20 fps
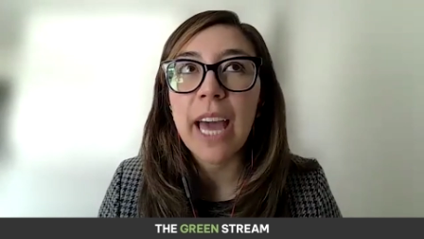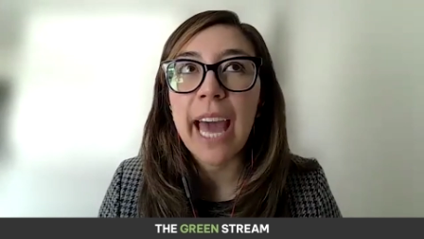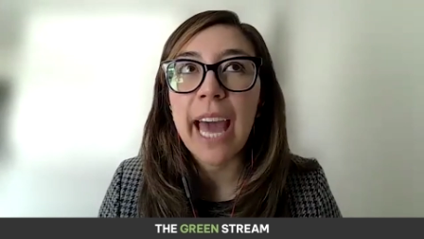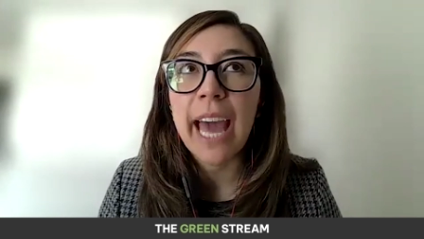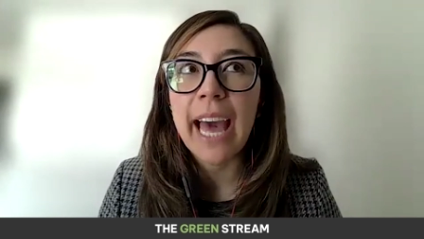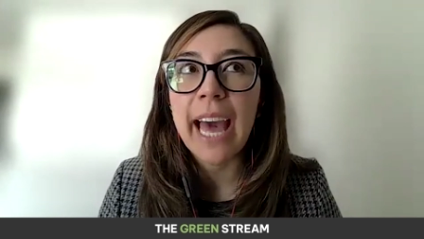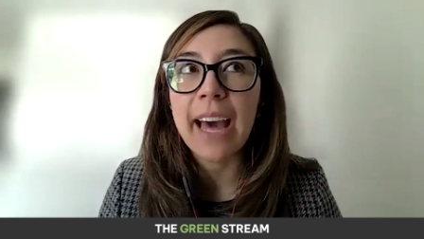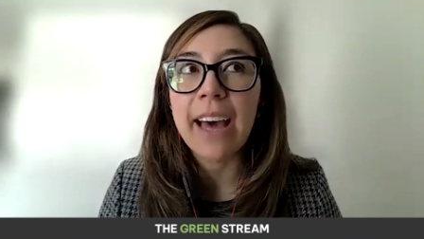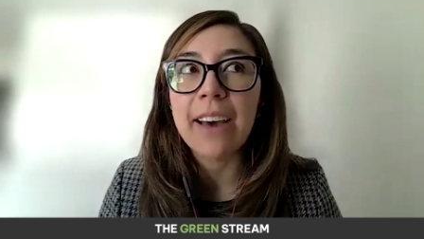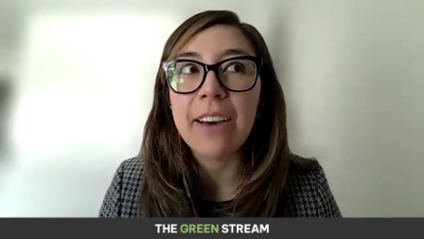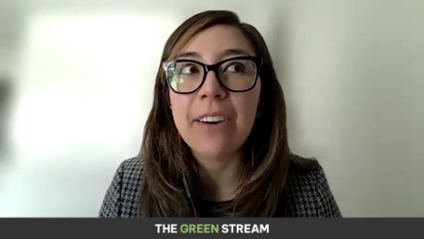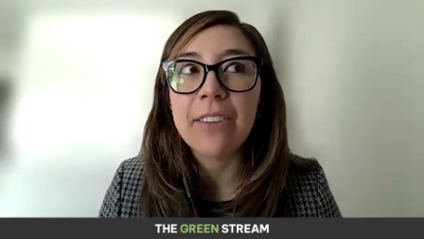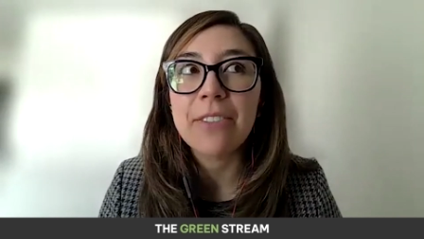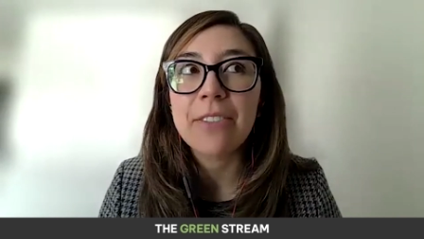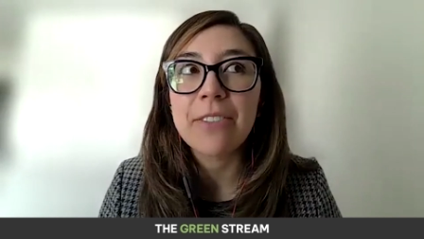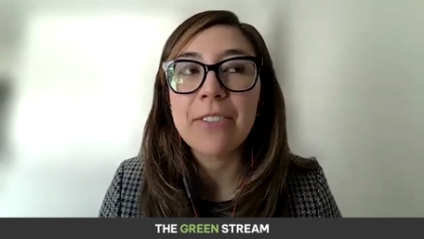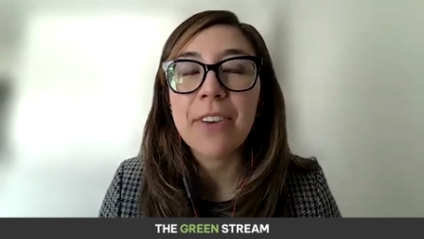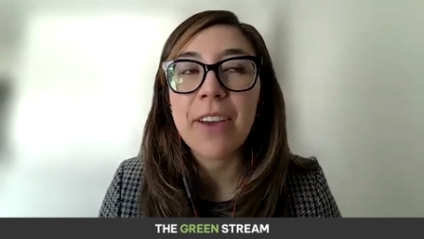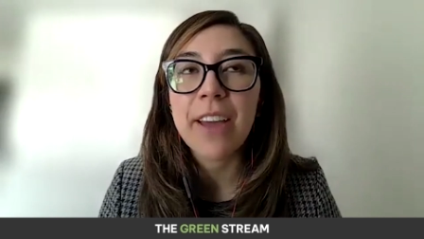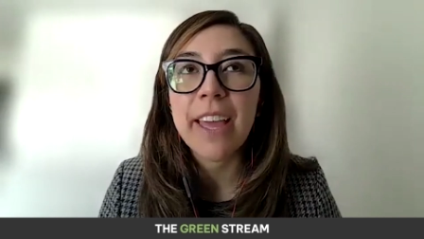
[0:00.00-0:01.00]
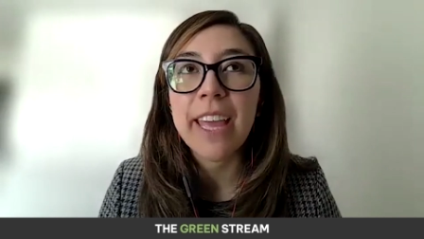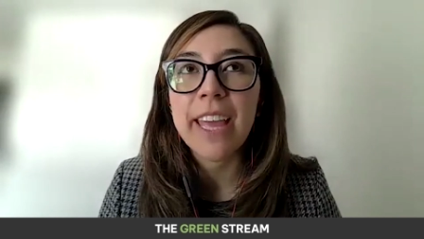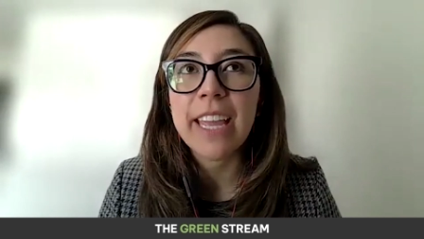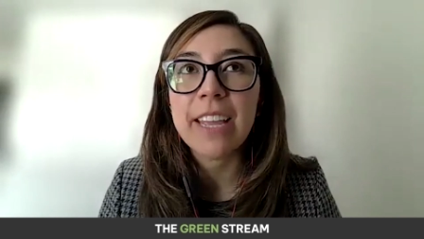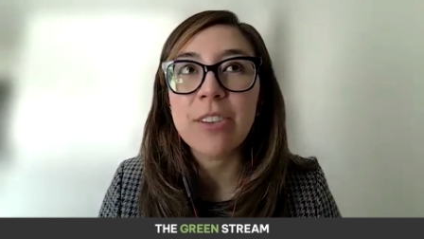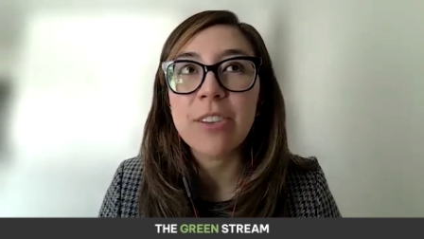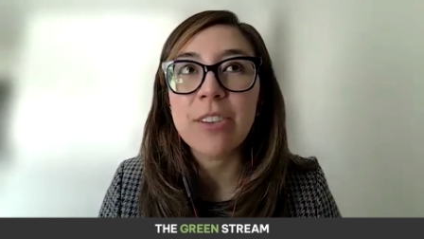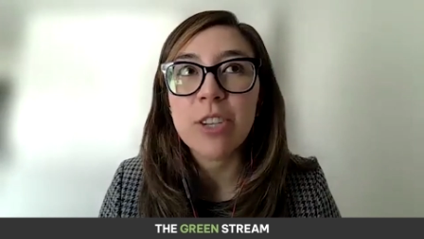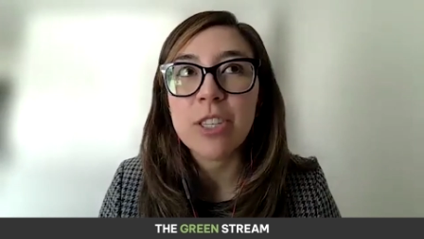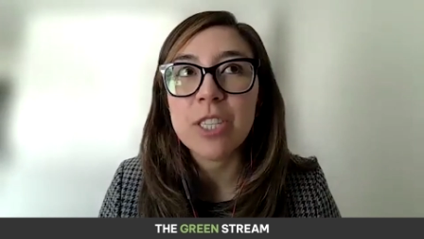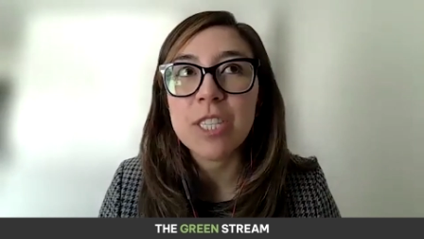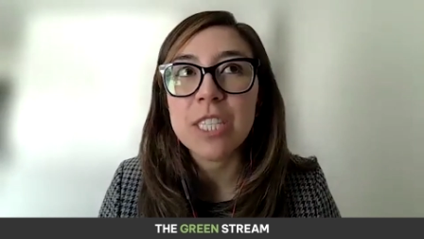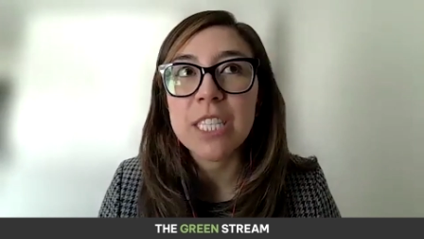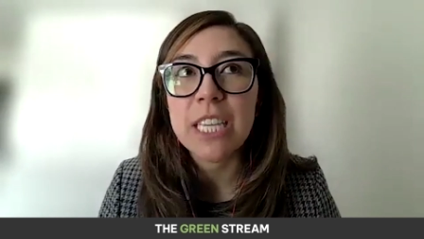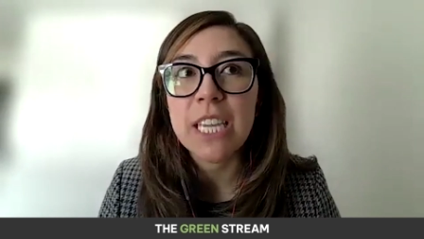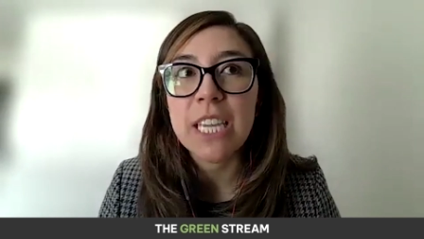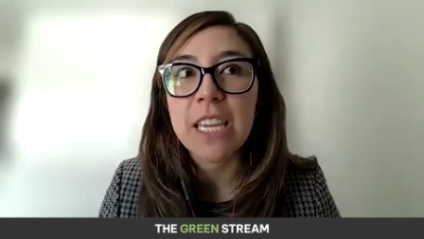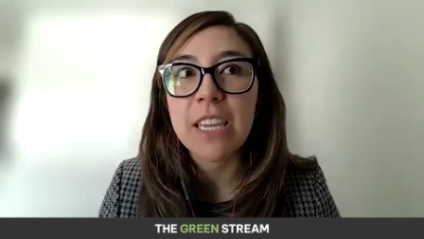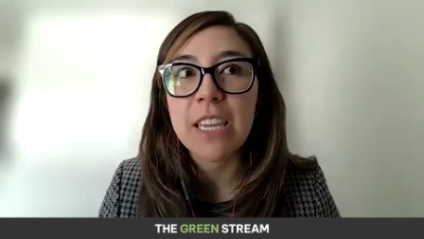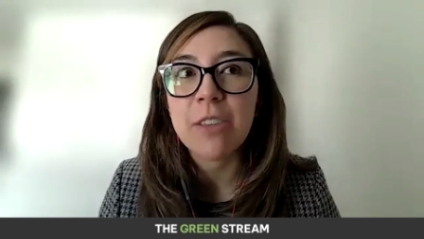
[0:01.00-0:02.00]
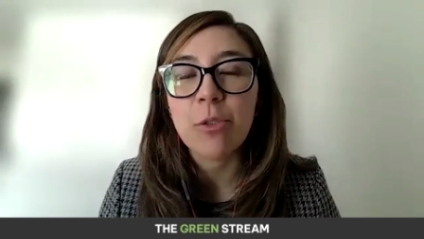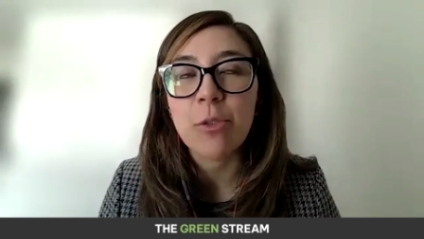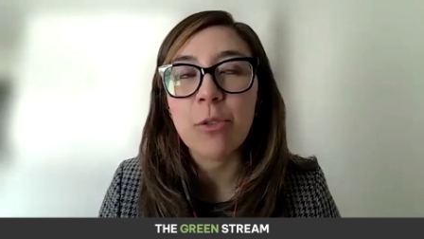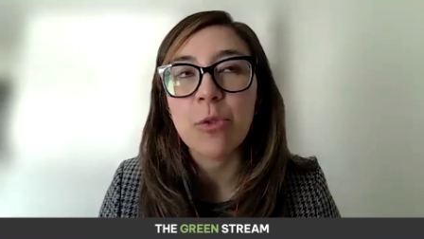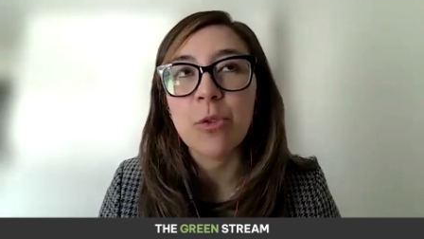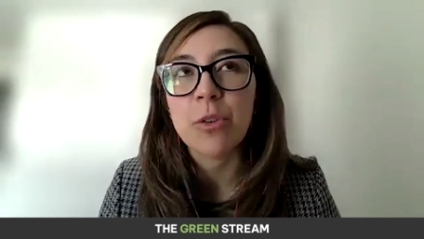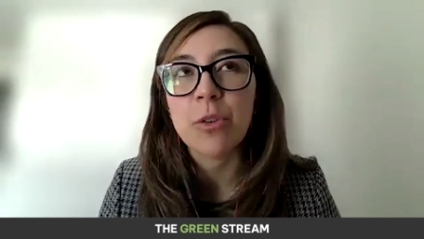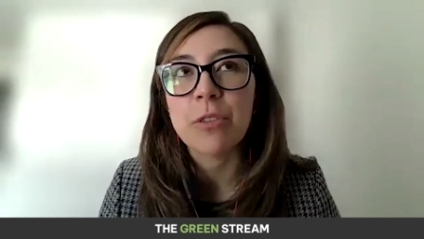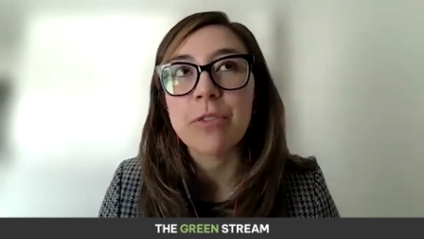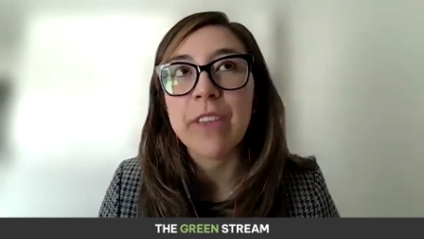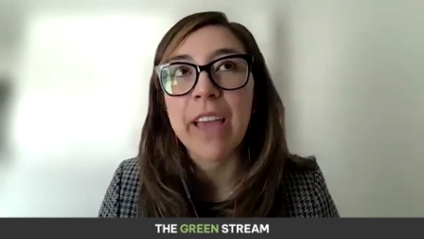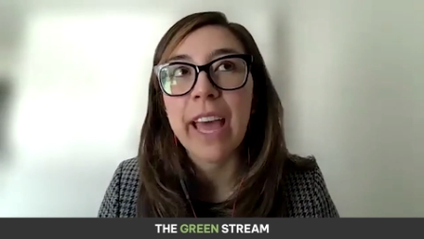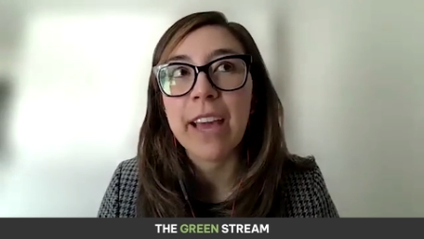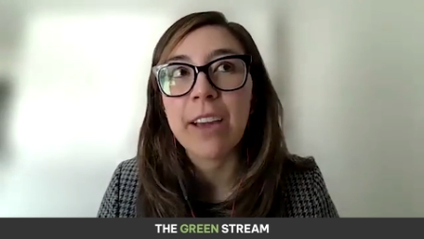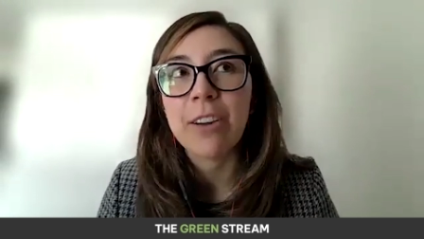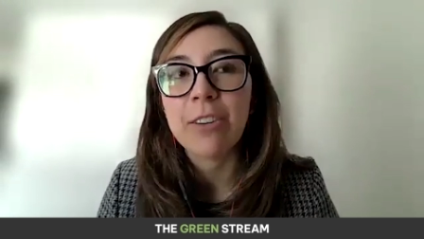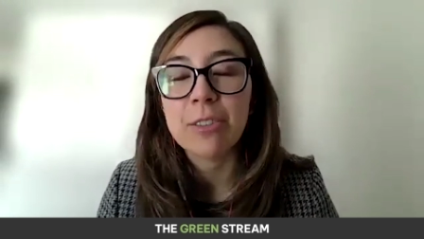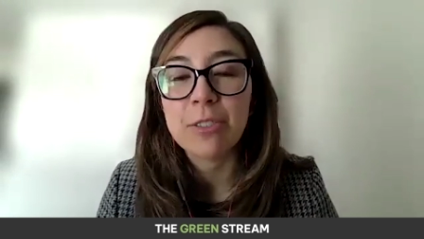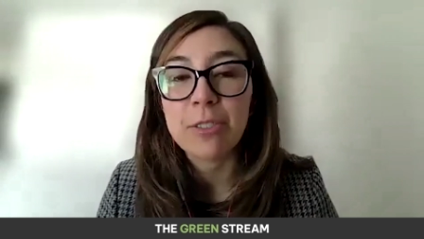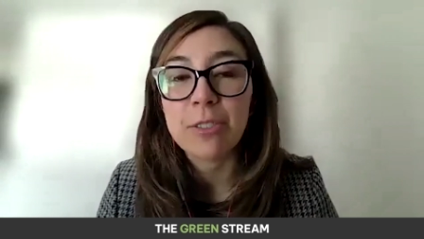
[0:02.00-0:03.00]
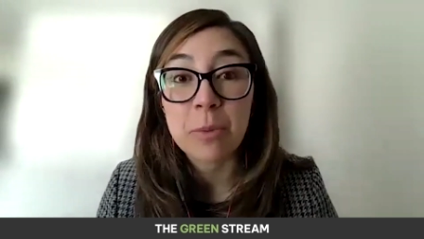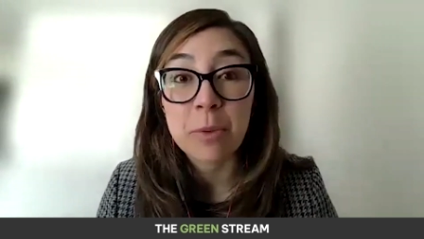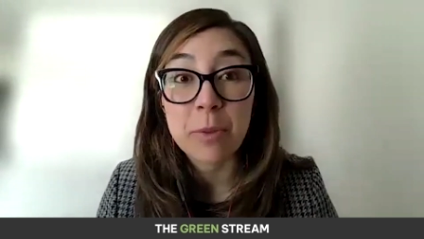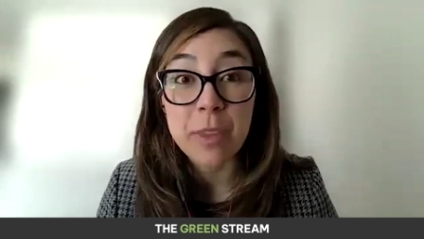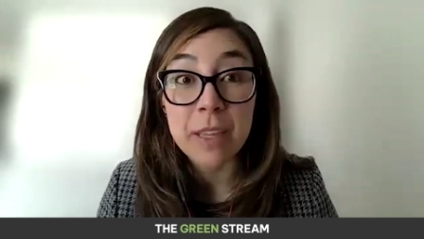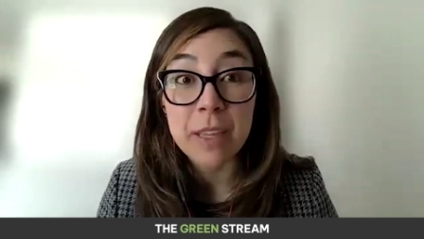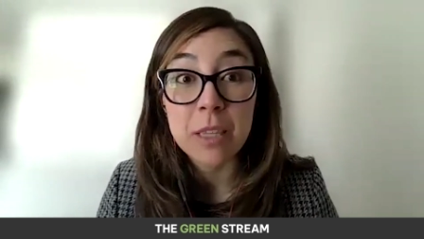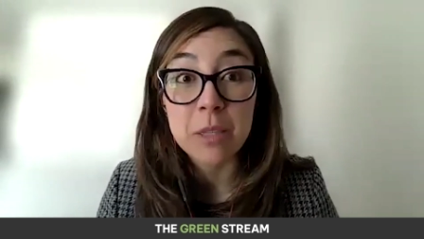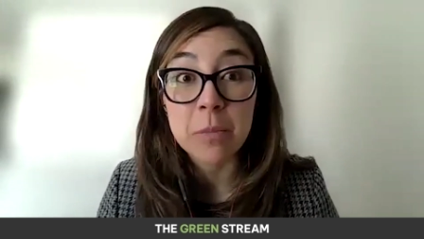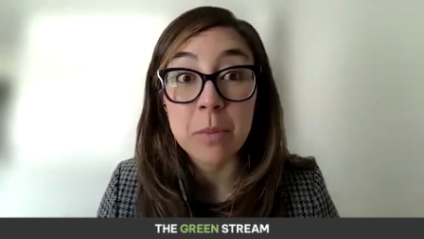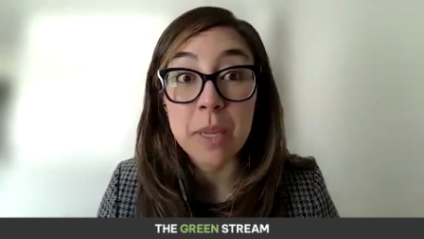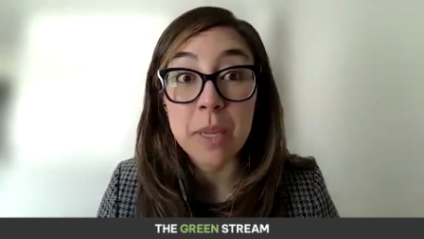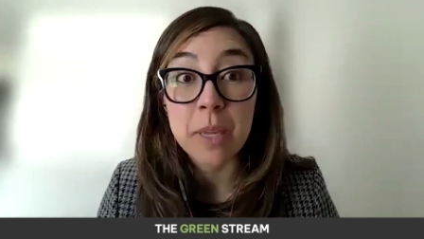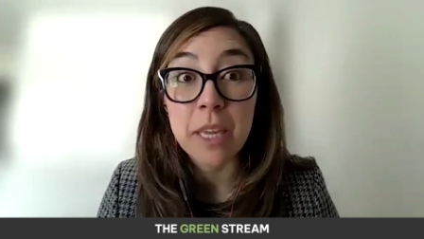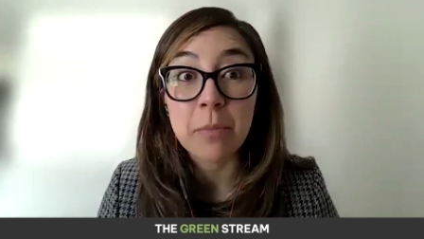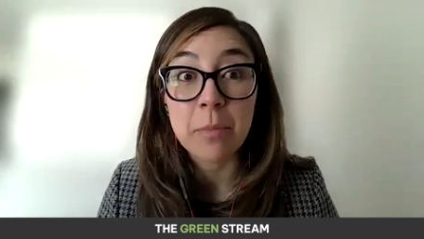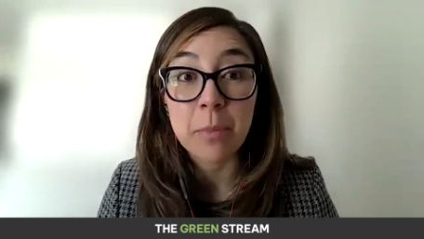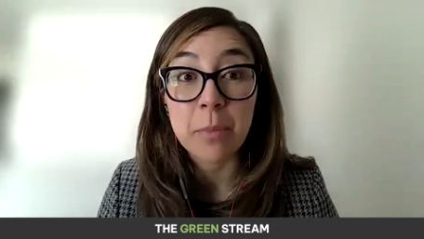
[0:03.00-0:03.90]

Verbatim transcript: have agency to sort of tackle some of these big